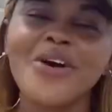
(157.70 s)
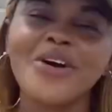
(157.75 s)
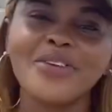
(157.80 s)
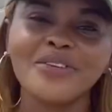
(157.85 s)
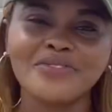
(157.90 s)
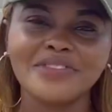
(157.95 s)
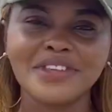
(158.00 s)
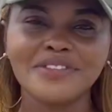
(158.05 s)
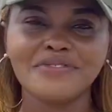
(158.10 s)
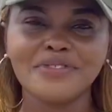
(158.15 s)
all
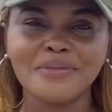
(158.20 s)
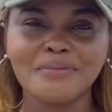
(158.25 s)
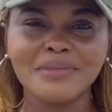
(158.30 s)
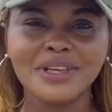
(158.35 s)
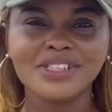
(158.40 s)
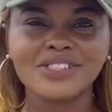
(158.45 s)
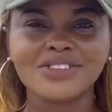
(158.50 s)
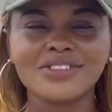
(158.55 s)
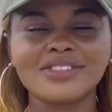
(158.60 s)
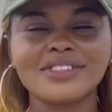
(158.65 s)
of the
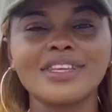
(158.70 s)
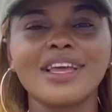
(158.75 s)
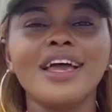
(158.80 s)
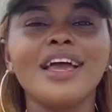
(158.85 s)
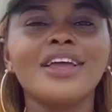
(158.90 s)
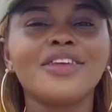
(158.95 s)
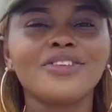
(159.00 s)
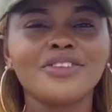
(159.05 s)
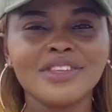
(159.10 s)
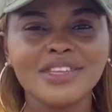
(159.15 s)
information
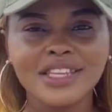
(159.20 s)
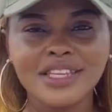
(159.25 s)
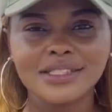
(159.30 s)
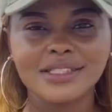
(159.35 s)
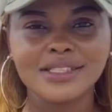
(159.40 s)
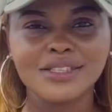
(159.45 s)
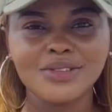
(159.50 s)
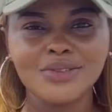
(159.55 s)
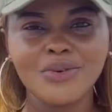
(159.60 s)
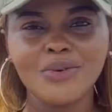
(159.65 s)
you
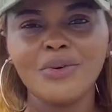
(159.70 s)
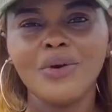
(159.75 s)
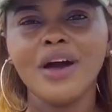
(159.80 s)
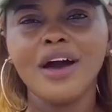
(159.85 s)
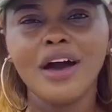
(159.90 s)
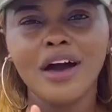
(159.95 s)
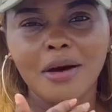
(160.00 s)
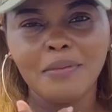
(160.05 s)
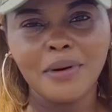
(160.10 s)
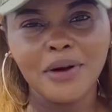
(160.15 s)
need to know
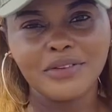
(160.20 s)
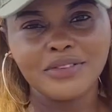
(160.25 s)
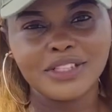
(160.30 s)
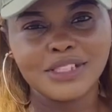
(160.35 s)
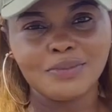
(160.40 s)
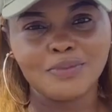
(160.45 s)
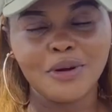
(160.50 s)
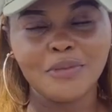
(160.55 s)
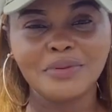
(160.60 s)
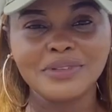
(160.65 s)
about
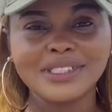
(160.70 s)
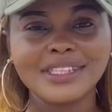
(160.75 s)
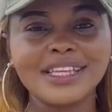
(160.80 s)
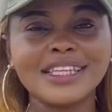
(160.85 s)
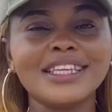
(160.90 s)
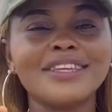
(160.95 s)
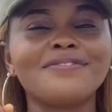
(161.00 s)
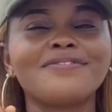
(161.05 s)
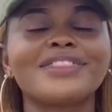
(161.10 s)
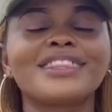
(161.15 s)
this property.
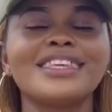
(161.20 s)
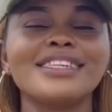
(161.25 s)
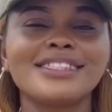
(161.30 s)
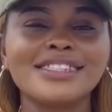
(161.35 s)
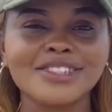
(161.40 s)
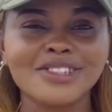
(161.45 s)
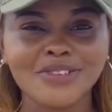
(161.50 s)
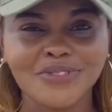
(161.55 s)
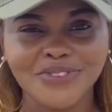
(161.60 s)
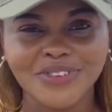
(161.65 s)
And if
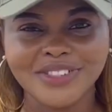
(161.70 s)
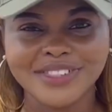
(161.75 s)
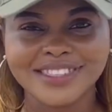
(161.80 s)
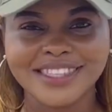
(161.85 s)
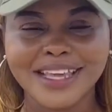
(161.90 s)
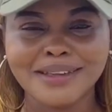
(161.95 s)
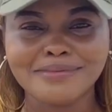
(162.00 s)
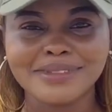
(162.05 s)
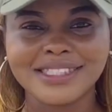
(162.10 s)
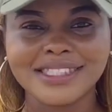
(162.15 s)
this is your first
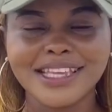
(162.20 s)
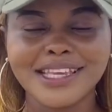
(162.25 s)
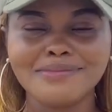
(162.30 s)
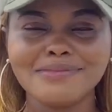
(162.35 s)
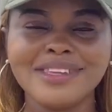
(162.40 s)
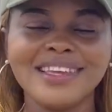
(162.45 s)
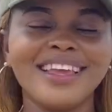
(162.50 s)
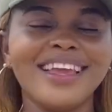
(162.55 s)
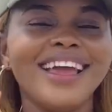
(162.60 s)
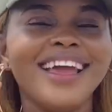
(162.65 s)
time
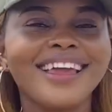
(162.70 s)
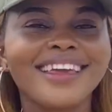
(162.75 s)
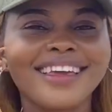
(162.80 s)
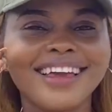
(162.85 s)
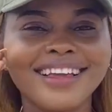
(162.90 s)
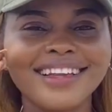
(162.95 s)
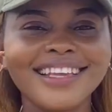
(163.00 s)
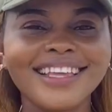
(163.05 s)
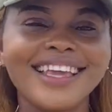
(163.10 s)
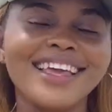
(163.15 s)
seeing me,
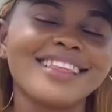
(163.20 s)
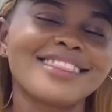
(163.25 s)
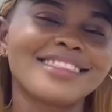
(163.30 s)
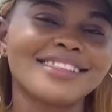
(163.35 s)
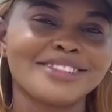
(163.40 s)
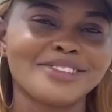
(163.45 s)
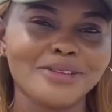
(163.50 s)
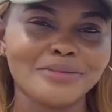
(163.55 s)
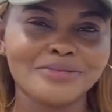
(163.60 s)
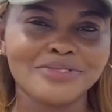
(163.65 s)
kindly hit
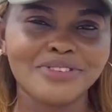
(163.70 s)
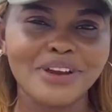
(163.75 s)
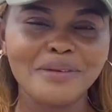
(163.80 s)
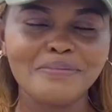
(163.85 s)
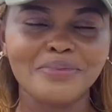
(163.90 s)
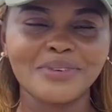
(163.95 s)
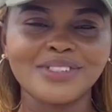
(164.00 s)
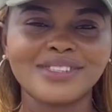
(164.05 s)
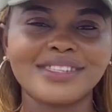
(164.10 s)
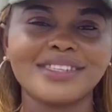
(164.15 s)
the
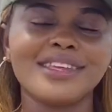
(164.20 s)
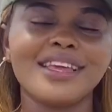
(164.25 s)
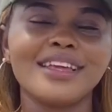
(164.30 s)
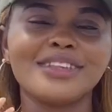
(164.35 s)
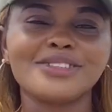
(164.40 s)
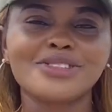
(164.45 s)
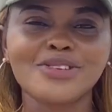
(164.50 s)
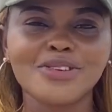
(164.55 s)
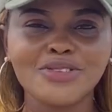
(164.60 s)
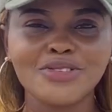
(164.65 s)
subscribe button
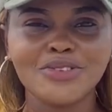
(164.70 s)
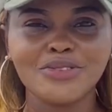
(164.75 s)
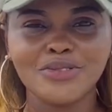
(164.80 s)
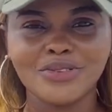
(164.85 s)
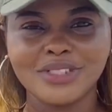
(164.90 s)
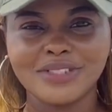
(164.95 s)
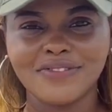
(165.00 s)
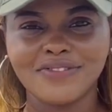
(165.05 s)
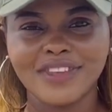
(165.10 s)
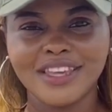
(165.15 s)
and turn your
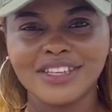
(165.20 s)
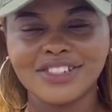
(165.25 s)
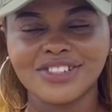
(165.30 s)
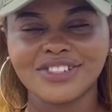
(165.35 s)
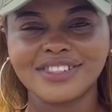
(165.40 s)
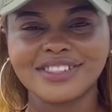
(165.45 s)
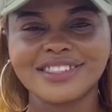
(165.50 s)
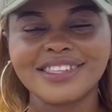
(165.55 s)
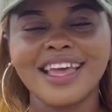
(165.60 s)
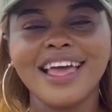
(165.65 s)

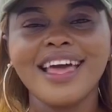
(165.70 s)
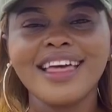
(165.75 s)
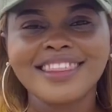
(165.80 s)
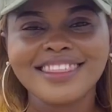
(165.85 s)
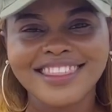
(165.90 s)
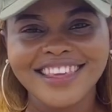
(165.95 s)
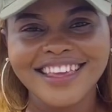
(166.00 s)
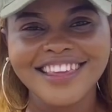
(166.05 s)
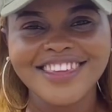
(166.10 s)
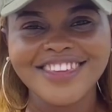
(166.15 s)
notifications.
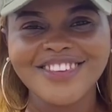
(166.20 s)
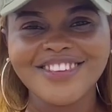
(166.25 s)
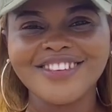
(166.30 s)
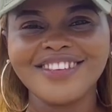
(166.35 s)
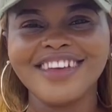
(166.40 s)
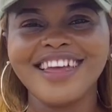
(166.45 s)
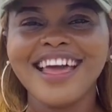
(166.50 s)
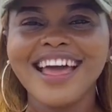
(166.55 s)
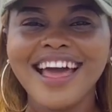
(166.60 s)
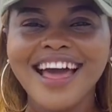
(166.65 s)
Thank
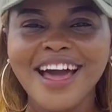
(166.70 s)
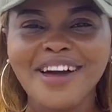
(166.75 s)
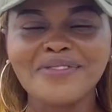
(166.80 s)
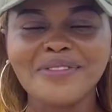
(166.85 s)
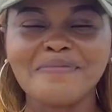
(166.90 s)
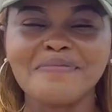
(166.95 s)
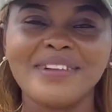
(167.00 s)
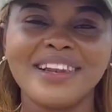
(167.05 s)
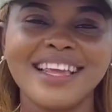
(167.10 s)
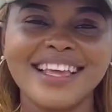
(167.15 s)
you. Have
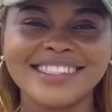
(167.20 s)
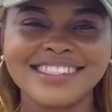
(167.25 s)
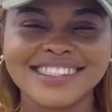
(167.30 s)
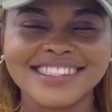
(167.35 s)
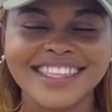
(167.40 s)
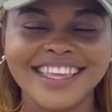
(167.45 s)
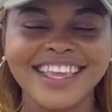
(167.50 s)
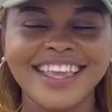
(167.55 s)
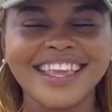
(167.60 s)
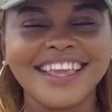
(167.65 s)
a
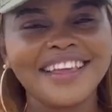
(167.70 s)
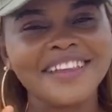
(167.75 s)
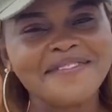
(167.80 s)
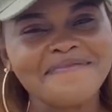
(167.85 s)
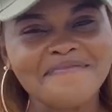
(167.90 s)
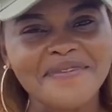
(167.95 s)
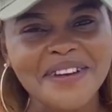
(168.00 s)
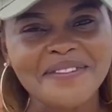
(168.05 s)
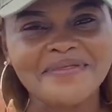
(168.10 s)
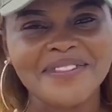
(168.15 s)
blessed day.
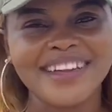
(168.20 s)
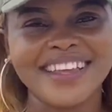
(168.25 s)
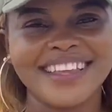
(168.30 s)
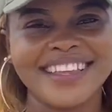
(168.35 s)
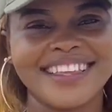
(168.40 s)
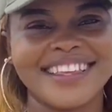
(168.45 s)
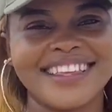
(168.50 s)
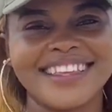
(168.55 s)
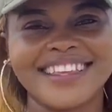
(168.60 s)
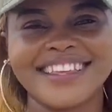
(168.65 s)

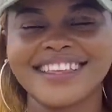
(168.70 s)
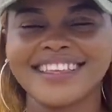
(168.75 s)
Bye-bye.